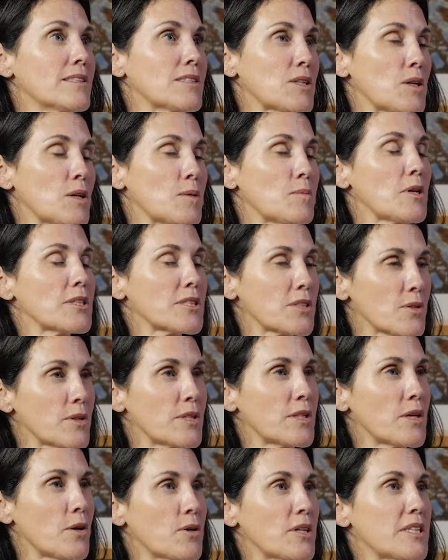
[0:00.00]
So I'm also a
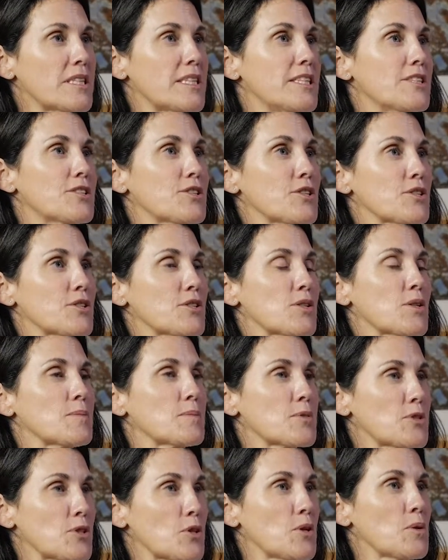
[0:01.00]
yoga teacher, so I'm
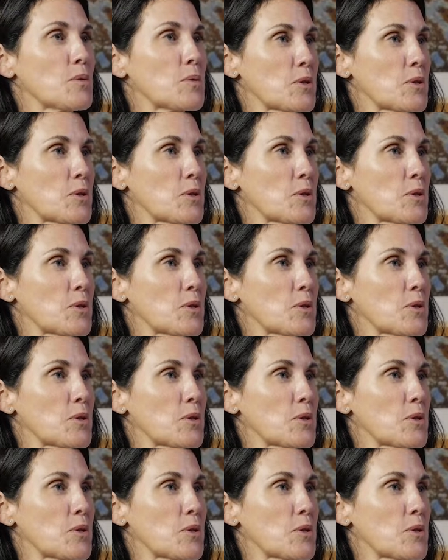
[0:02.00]
sure I'll